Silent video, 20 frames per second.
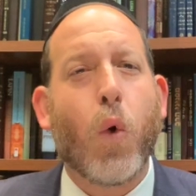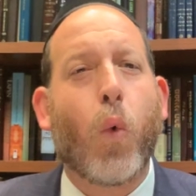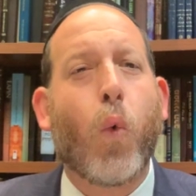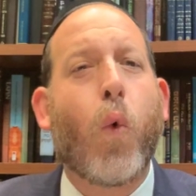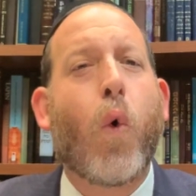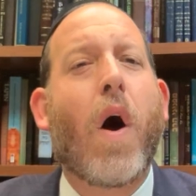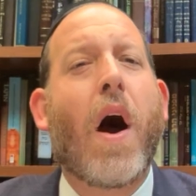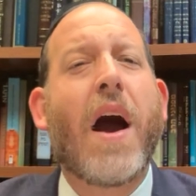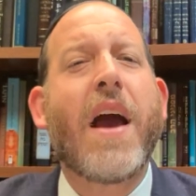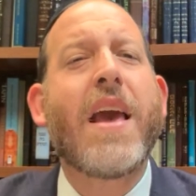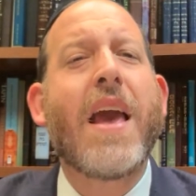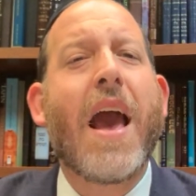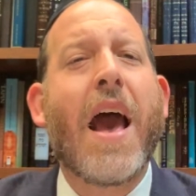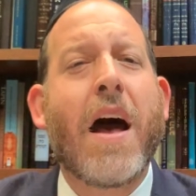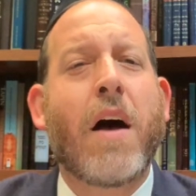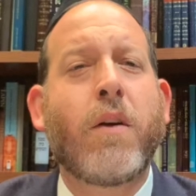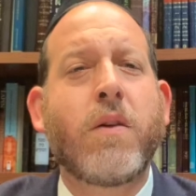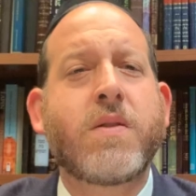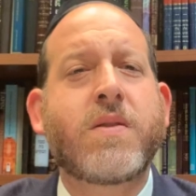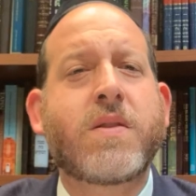Why
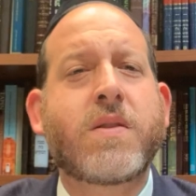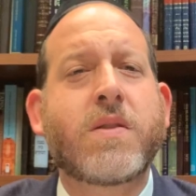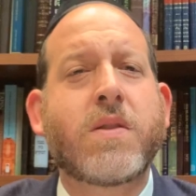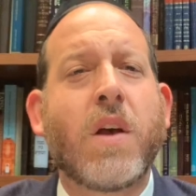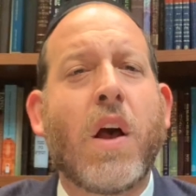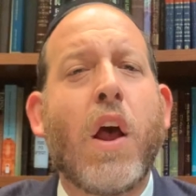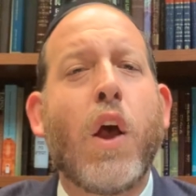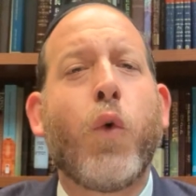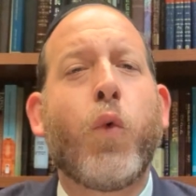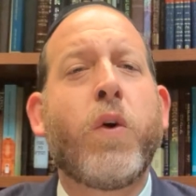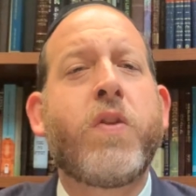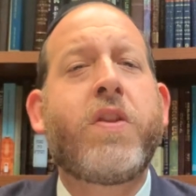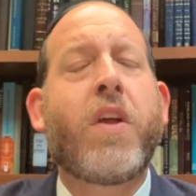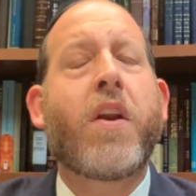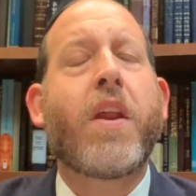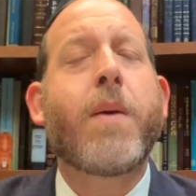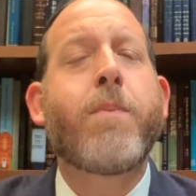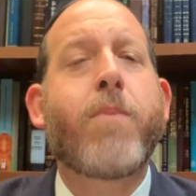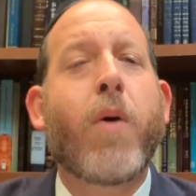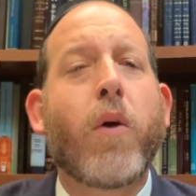else would
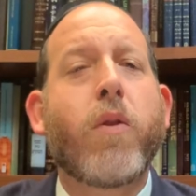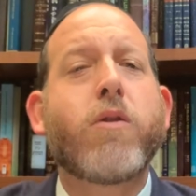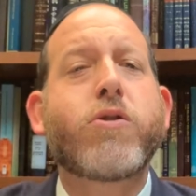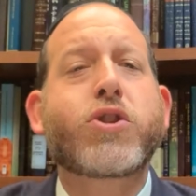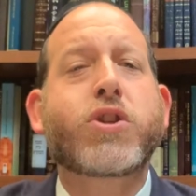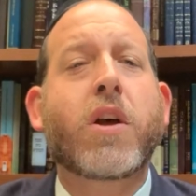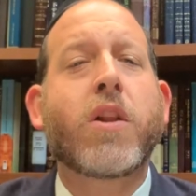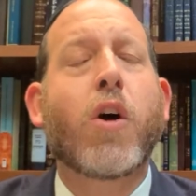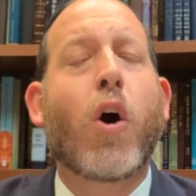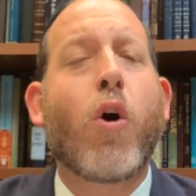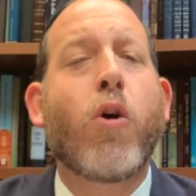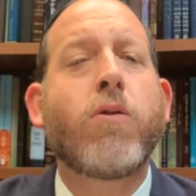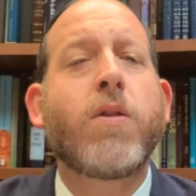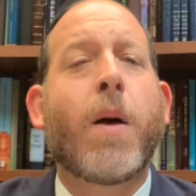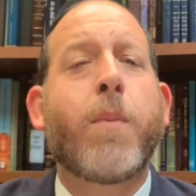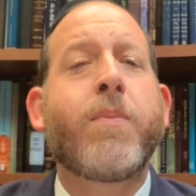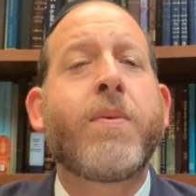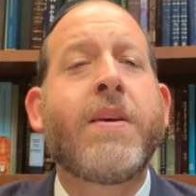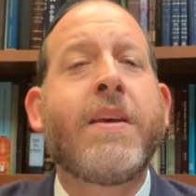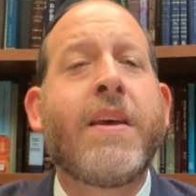the Ribono Shel
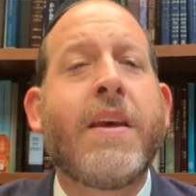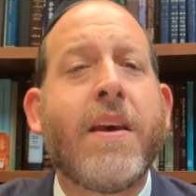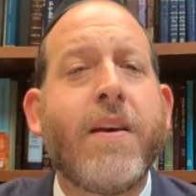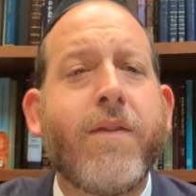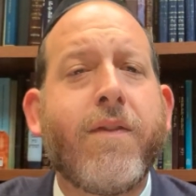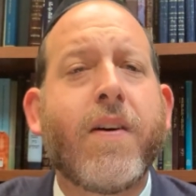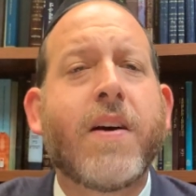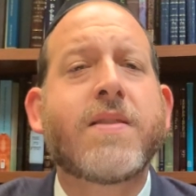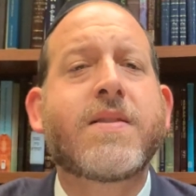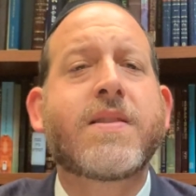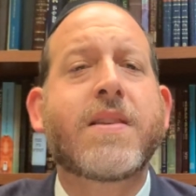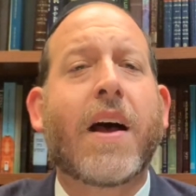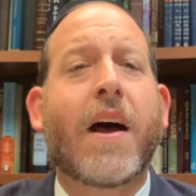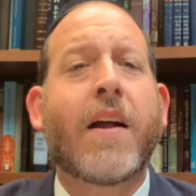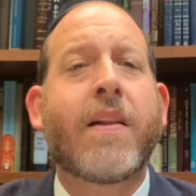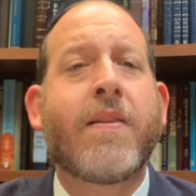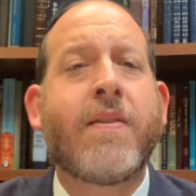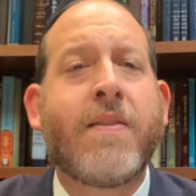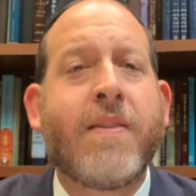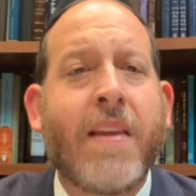Olam give us
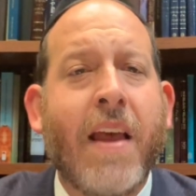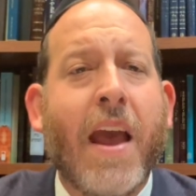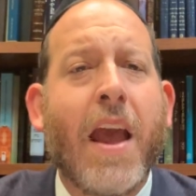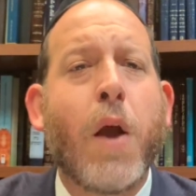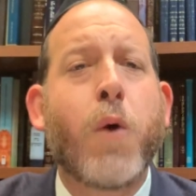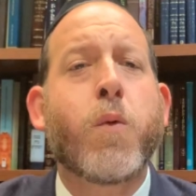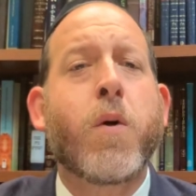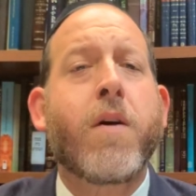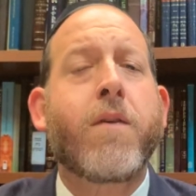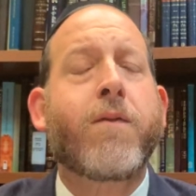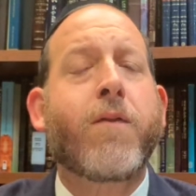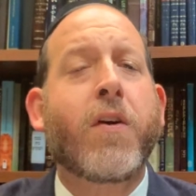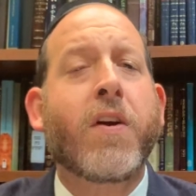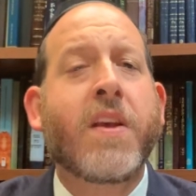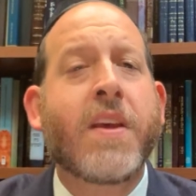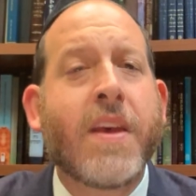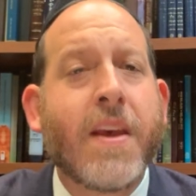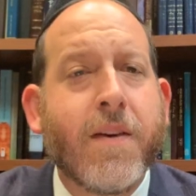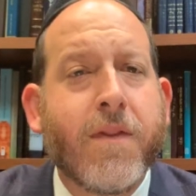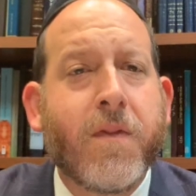a day where
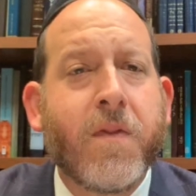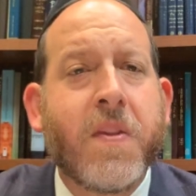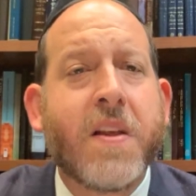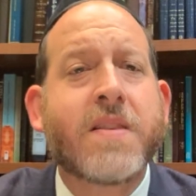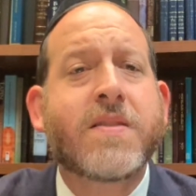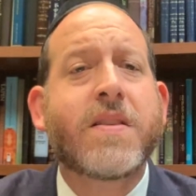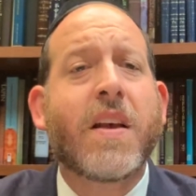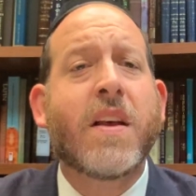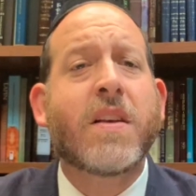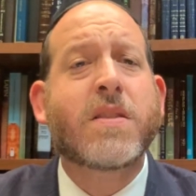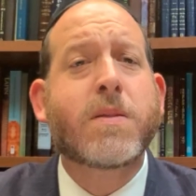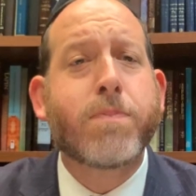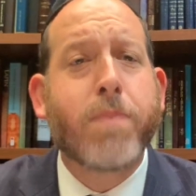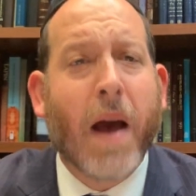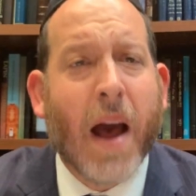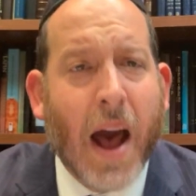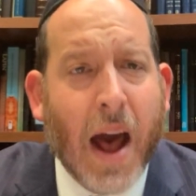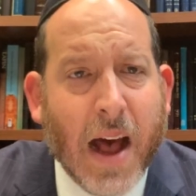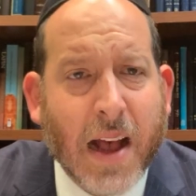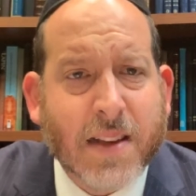forgiveness is
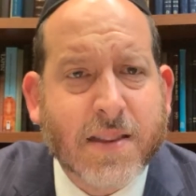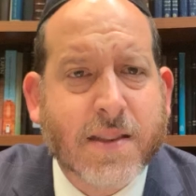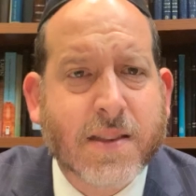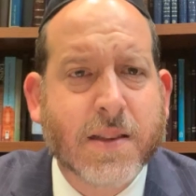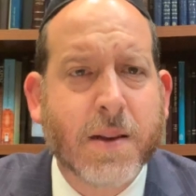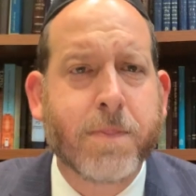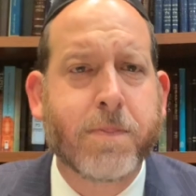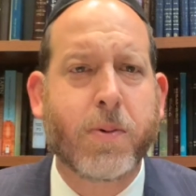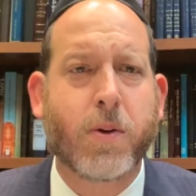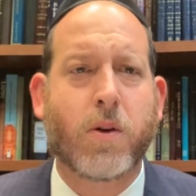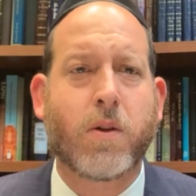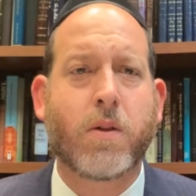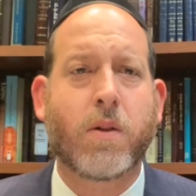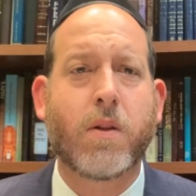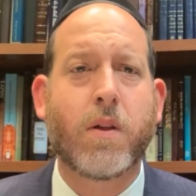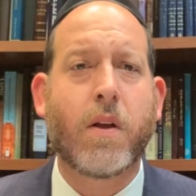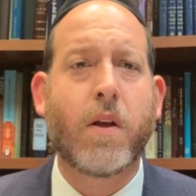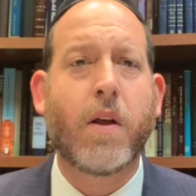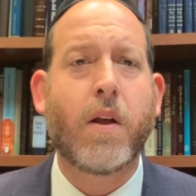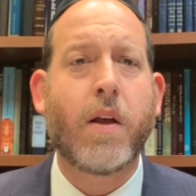possible
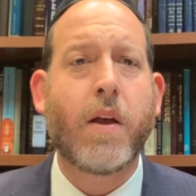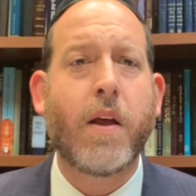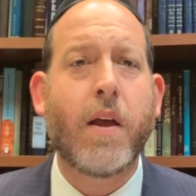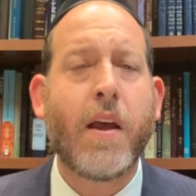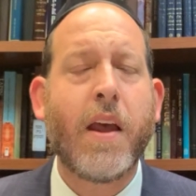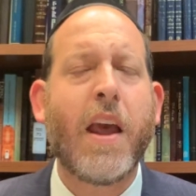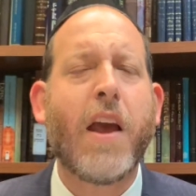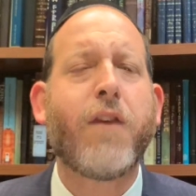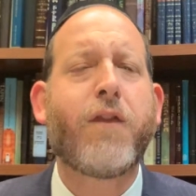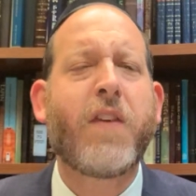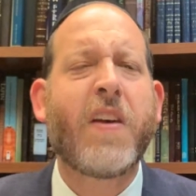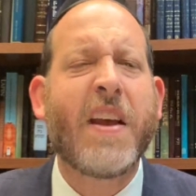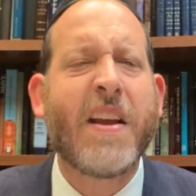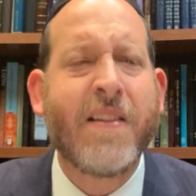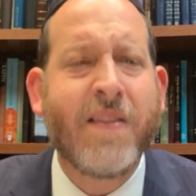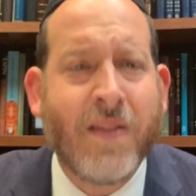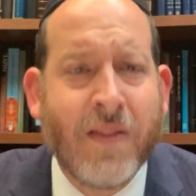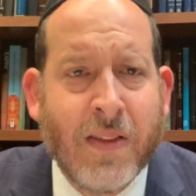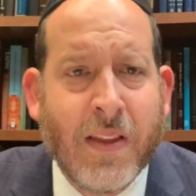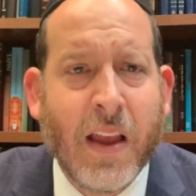if
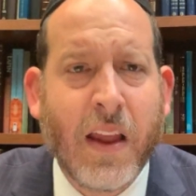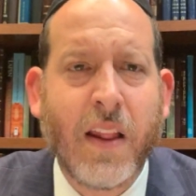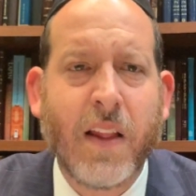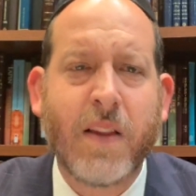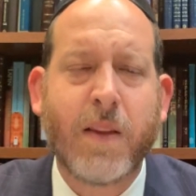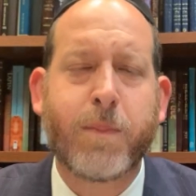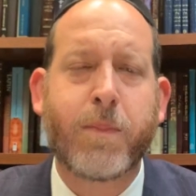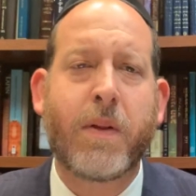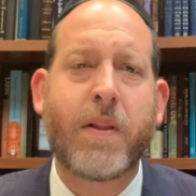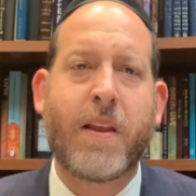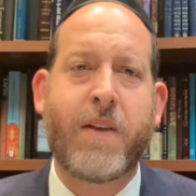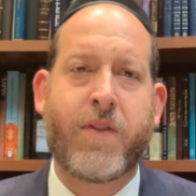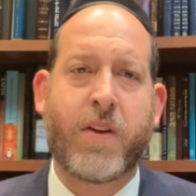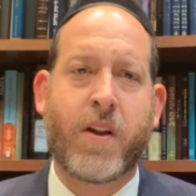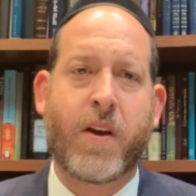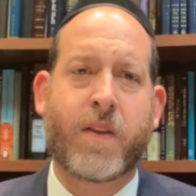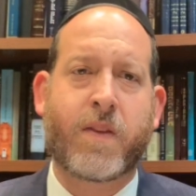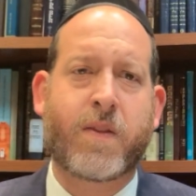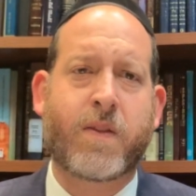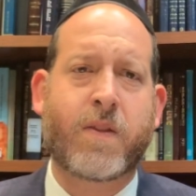He didn't believe in
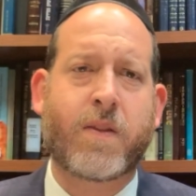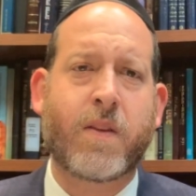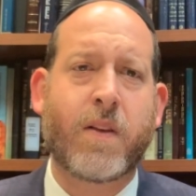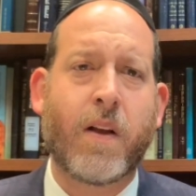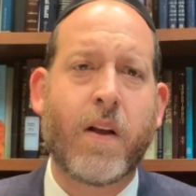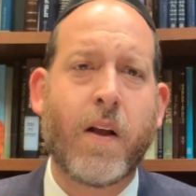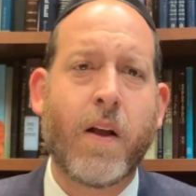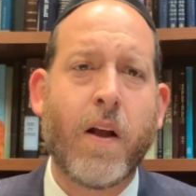us?